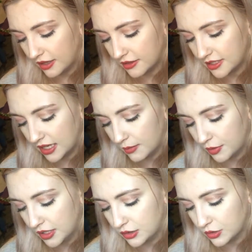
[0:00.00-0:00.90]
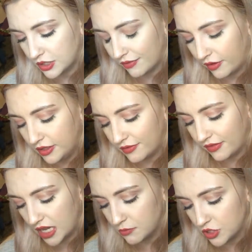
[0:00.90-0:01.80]
at the tip into a defined
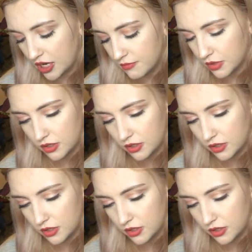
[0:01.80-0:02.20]
flame shape.